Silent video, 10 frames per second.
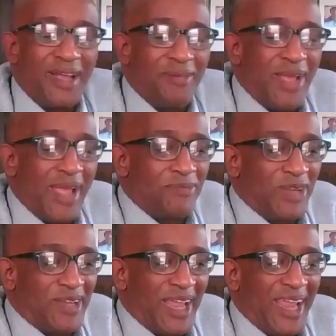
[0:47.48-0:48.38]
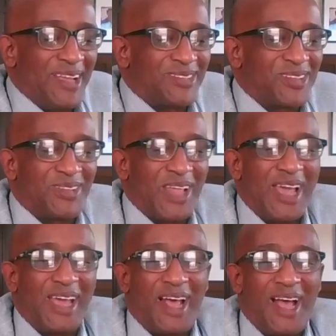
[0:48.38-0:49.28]
I'm happy to answer
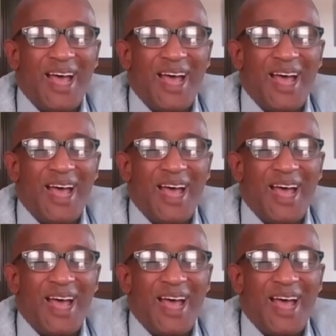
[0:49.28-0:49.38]
that.